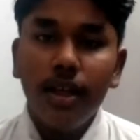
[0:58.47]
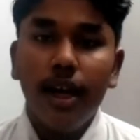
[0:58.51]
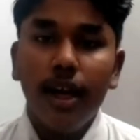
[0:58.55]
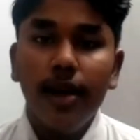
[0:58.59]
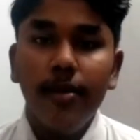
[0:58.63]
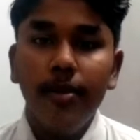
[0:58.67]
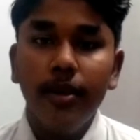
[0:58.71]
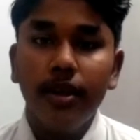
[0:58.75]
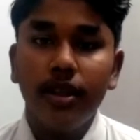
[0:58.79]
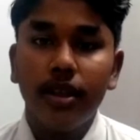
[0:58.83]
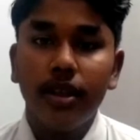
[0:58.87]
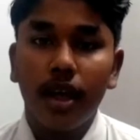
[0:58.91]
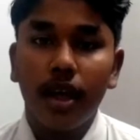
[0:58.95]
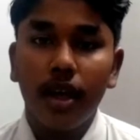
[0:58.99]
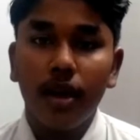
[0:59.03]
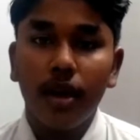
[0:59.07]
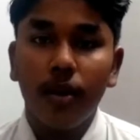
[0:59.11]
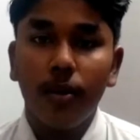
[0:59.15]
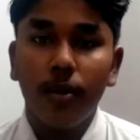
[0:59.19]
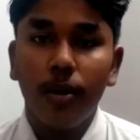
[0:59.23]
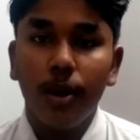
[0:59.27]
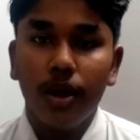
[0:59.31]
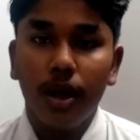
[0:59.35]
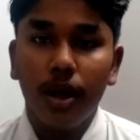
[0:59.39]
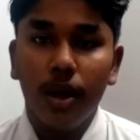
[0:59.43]
can be
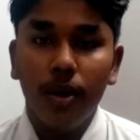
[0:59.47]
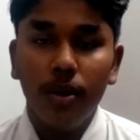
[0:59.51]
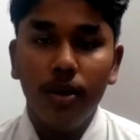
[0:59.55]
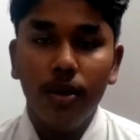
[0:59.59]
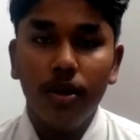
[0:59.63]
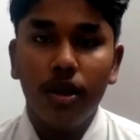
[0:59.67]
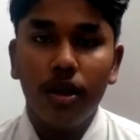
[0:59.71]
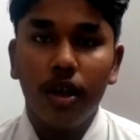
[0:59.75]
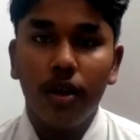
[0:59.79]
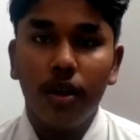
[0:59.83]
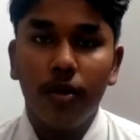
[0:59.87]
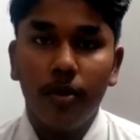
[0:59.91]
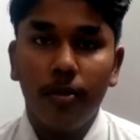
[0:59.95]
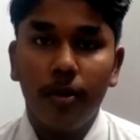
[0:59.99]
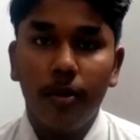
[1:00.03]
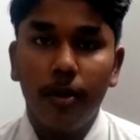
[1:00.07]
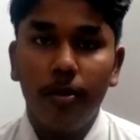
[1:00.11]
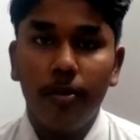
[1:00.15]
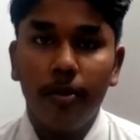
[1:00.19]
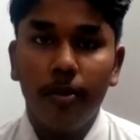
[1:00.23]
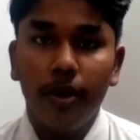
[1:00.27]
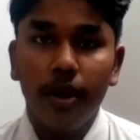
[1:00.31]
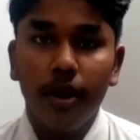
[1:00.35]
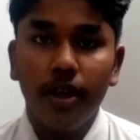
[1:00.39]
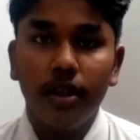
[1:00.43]
started without the
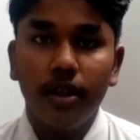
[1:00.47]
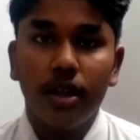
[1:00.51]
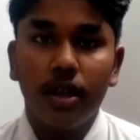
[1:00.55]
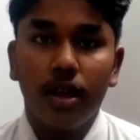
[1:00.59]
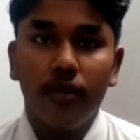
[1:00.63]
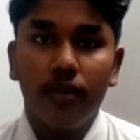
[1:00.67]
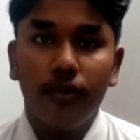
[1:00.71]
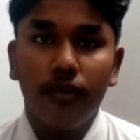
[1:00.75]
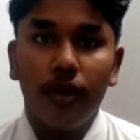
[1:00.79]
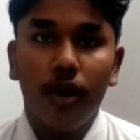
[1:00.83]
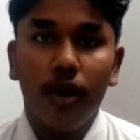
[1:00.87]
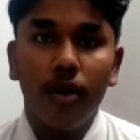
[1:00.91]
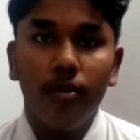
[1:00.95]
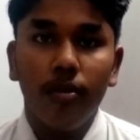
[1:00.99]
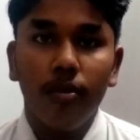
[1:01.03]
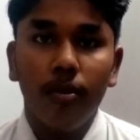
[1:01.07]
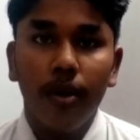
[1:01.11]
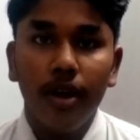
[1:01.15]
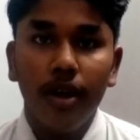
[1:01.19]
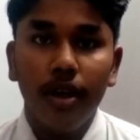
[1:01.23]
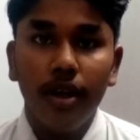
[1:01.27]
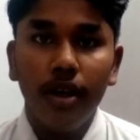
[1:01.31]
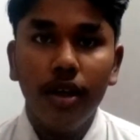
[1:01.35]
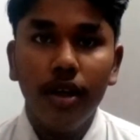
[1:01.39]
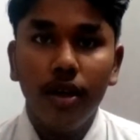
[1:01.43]
remembrance of
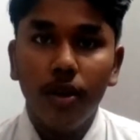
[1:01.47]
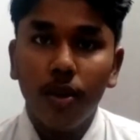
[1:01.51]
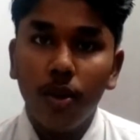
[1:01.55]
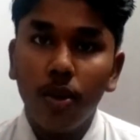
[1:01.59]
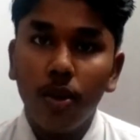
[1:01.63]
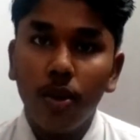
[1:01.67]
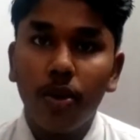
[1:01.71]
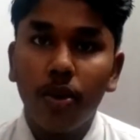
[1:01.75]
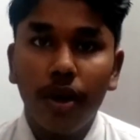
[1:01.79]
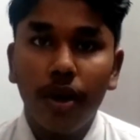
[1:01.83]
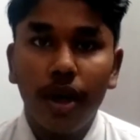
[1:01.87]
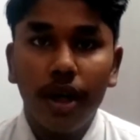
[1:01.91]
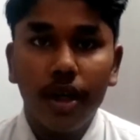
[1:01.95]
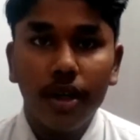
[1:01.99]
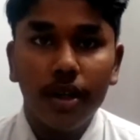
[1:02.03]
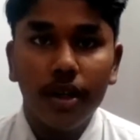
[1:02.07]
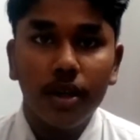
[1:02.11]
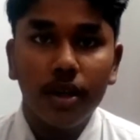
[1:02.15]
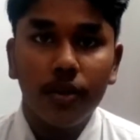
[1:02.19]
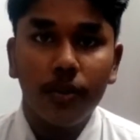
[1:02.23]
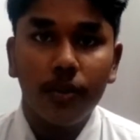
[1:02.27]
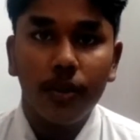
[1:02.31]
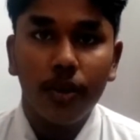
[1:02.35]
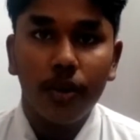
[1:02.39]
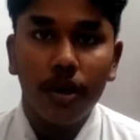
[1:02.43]
Almighty who
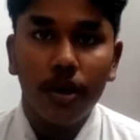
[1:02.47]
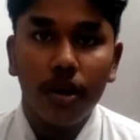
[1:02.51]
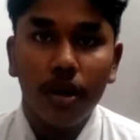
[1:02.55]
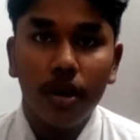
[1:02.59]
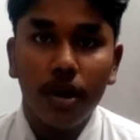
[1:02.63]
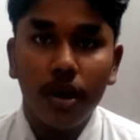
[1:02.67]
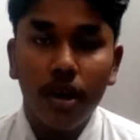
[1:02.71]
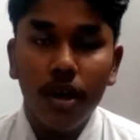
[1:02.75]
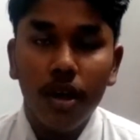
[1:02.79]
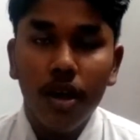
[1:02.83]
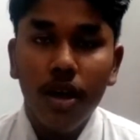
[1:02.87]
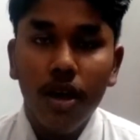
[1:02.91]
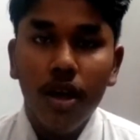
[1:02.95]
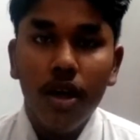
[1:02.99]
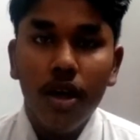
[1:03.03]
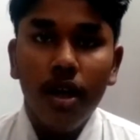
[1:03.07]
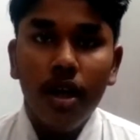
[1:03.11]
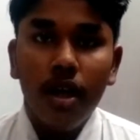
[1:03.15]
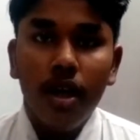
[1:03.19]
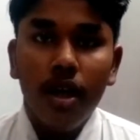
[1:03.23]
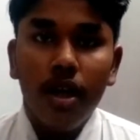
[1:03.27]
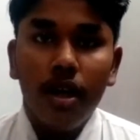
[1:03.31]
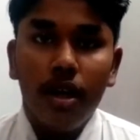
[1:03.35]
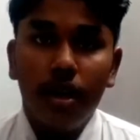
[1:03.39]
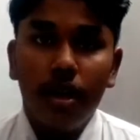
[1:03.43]
created this world.
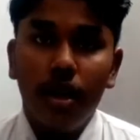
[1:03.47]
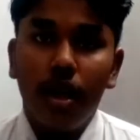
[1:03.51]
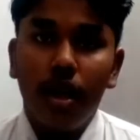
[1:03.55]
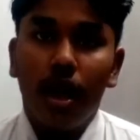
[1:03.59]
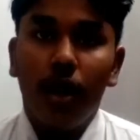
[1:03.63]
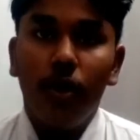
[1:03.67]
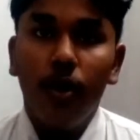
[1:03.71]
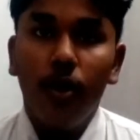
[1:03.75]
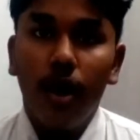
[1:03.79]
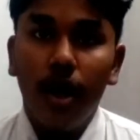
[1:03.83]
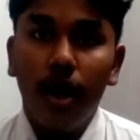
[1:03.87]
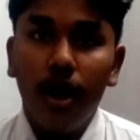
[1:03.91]
Now